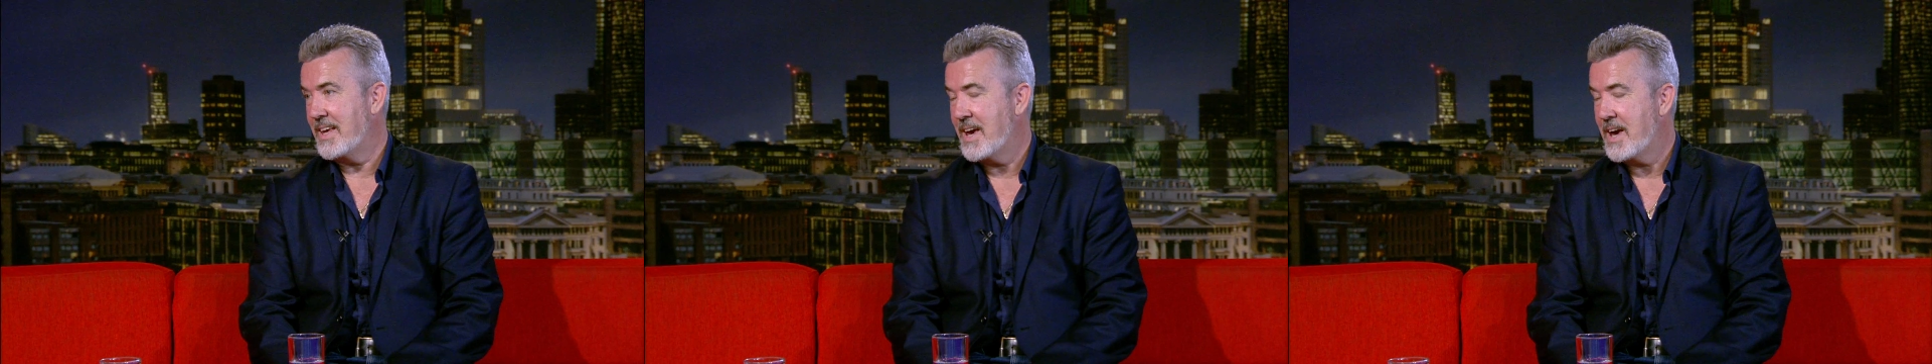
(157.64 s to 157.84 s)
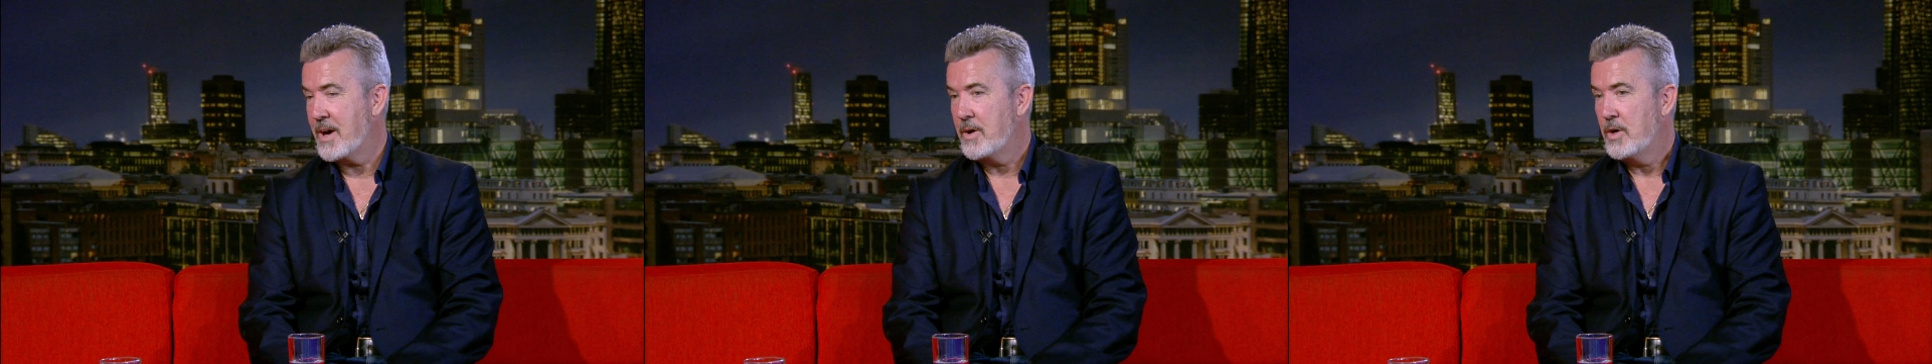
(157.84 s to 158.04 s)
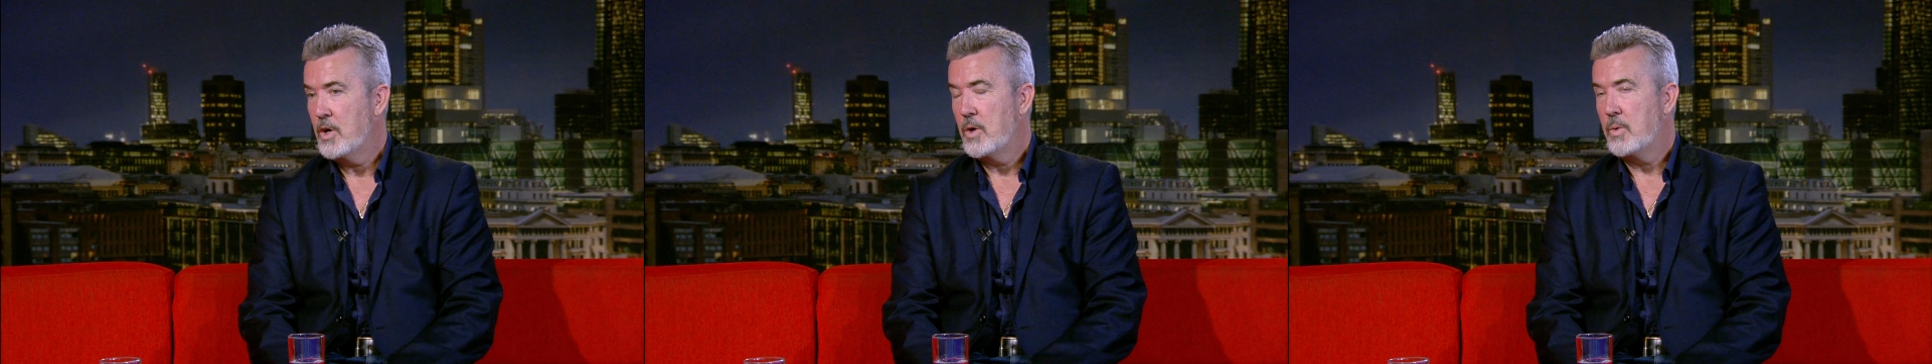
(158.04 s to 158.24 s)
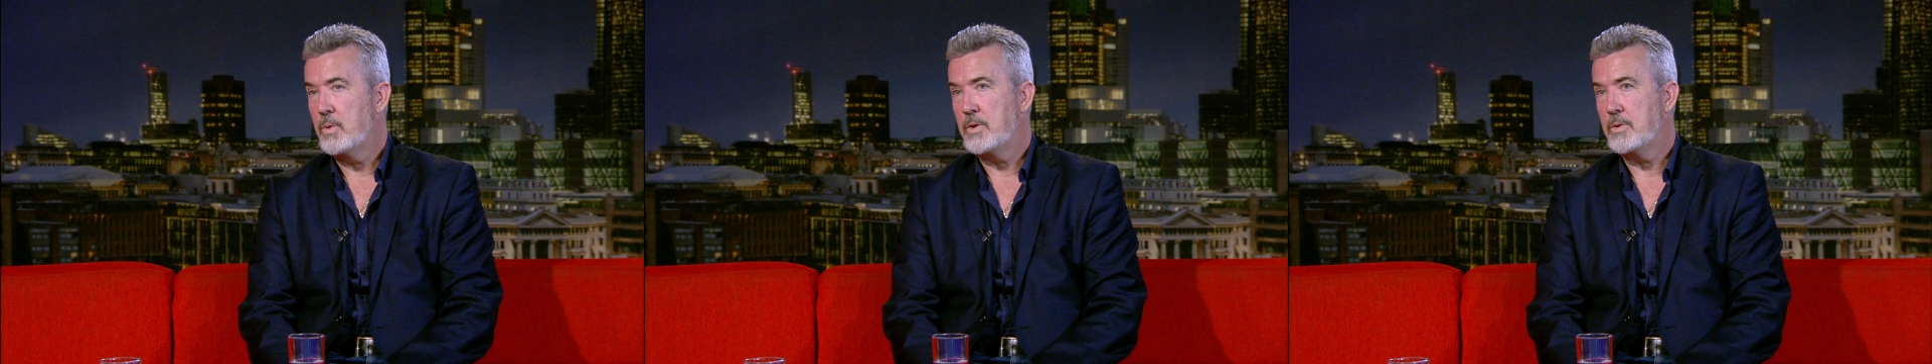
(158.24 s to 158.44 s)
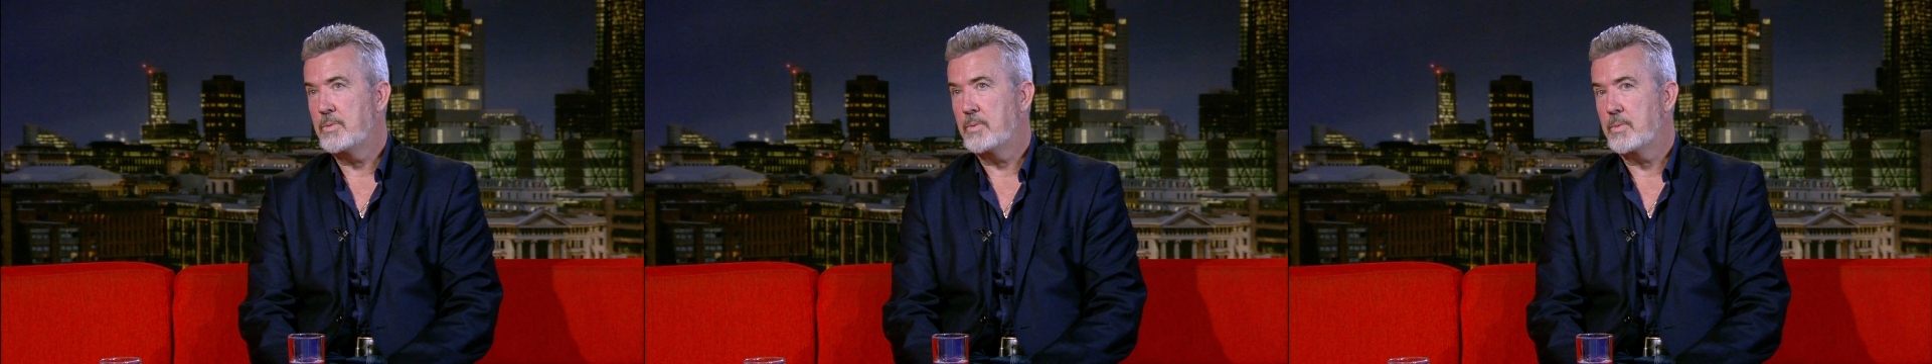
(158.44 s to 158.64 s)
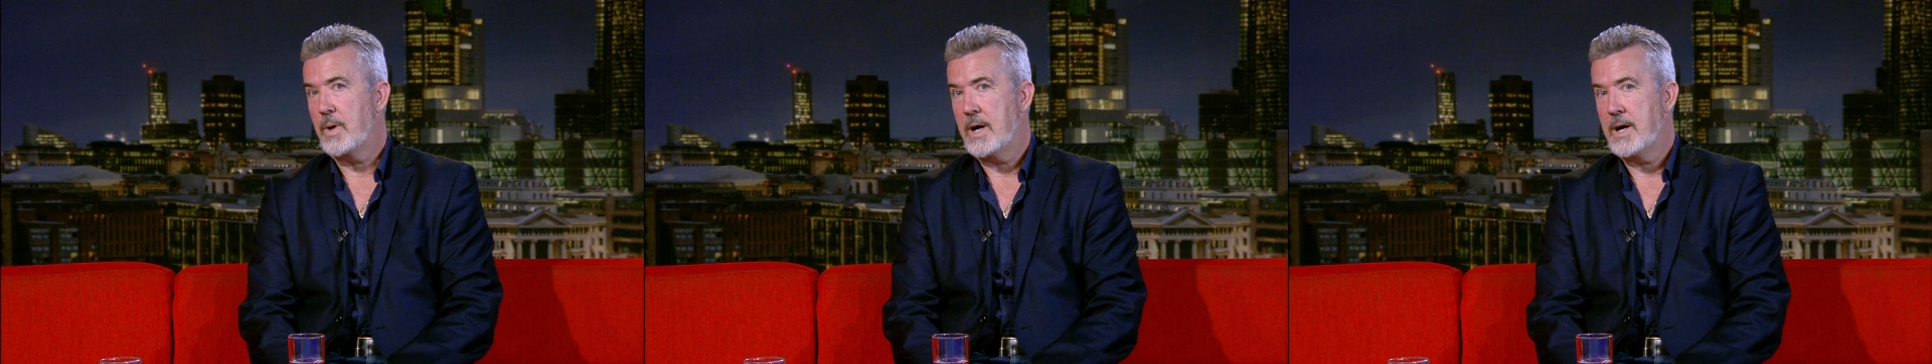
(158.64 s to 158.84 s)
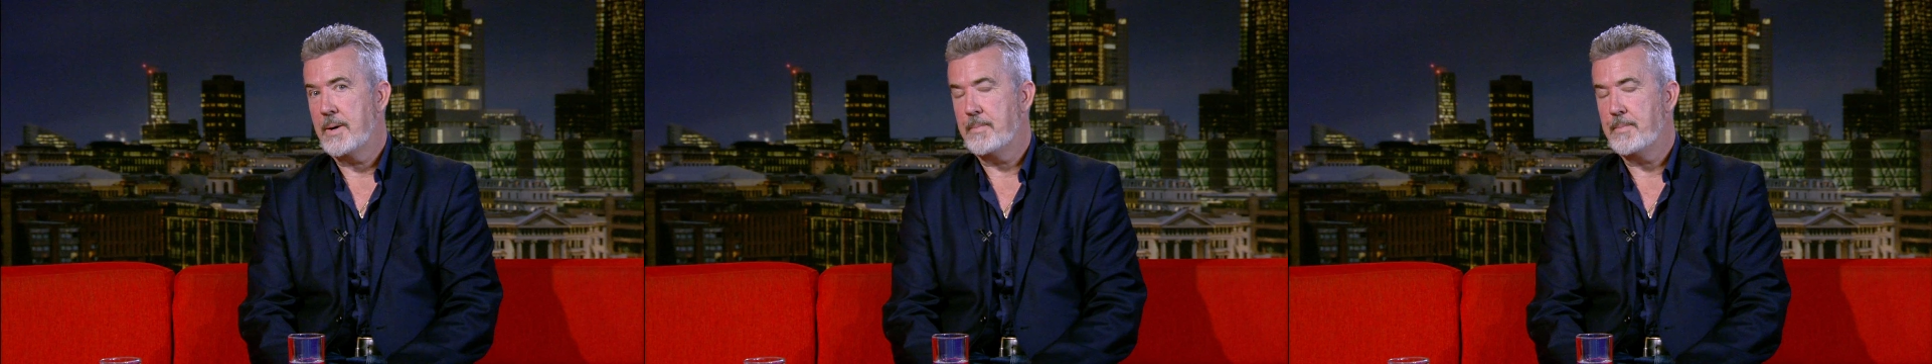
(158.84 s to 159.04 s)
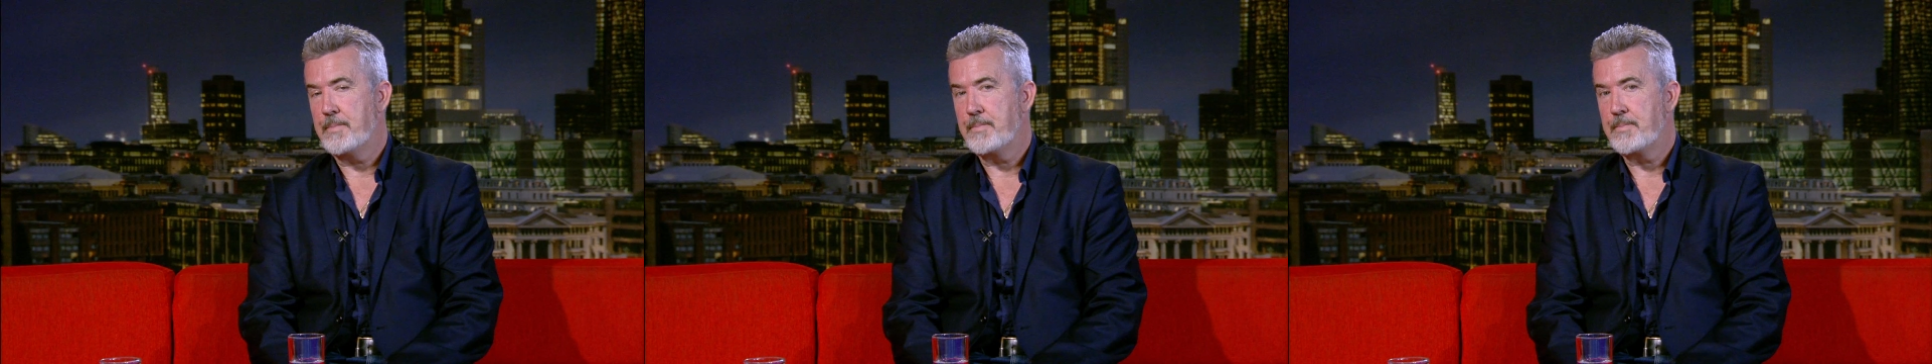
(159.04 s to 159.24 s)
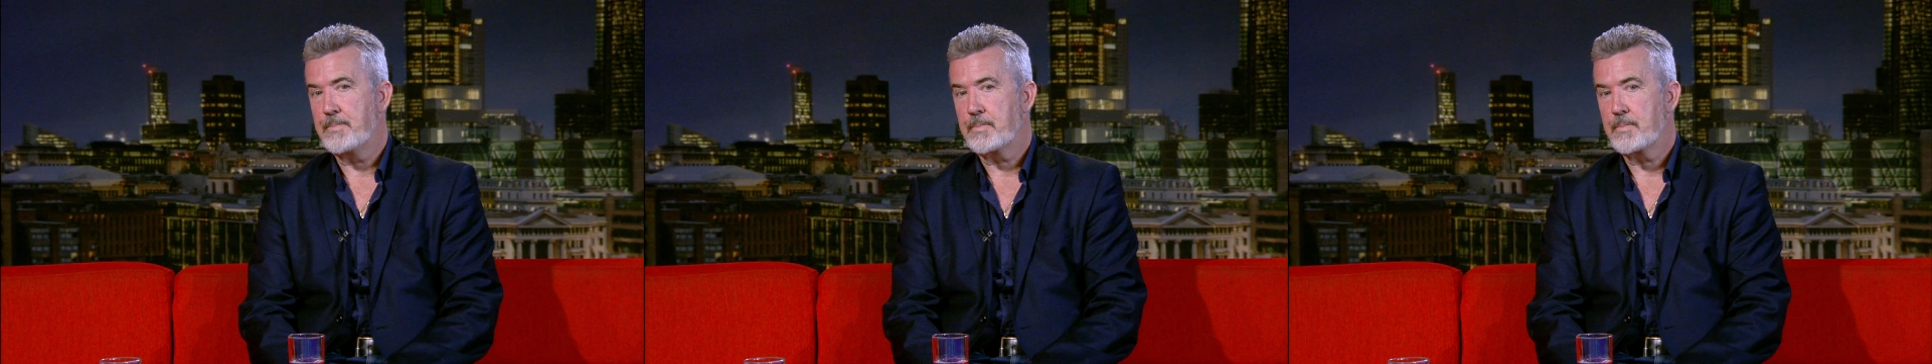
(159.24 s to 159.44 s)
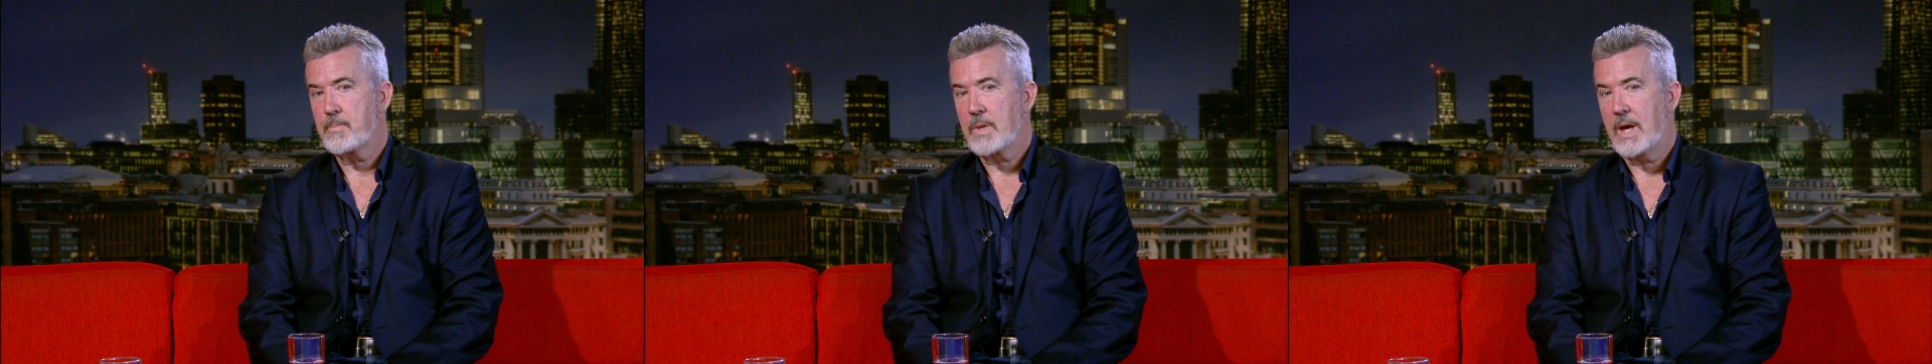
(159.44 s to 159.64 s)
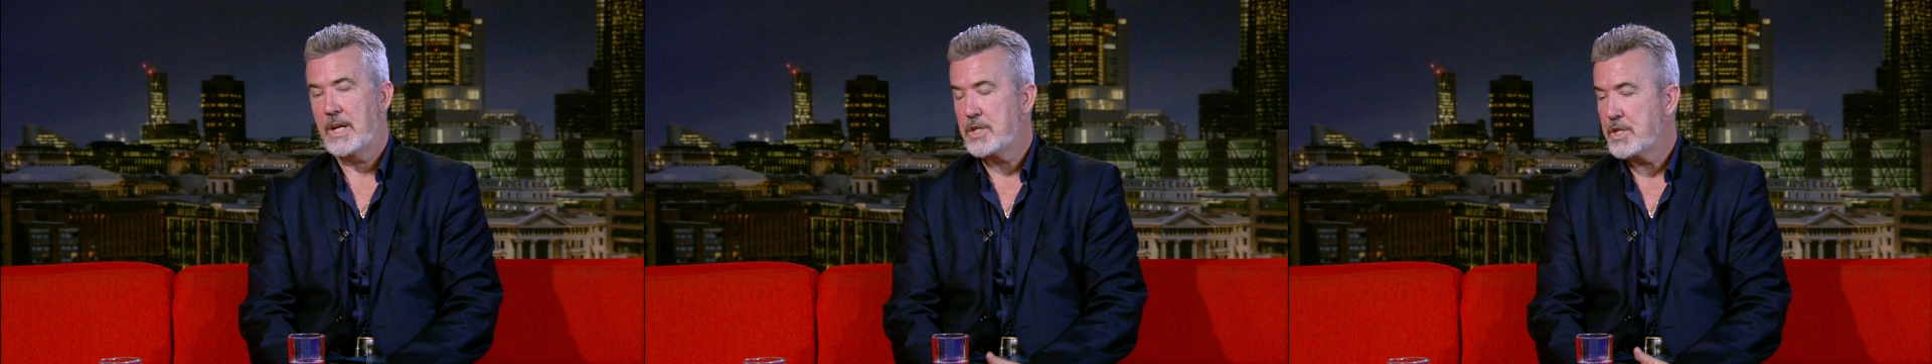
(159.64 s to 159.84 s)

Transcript: Yeah. Well, it